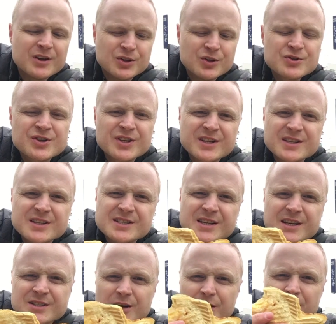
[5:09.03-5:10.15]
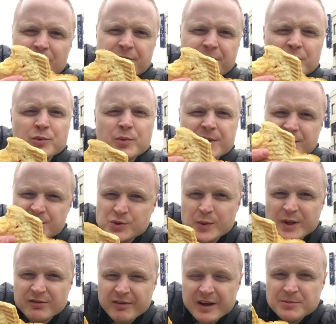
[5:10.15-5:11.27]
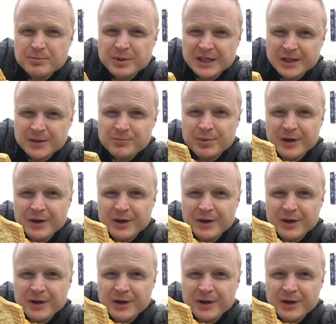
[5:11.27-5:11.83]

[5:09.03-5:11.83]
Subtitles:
usually these things are filled with a sweet red bean,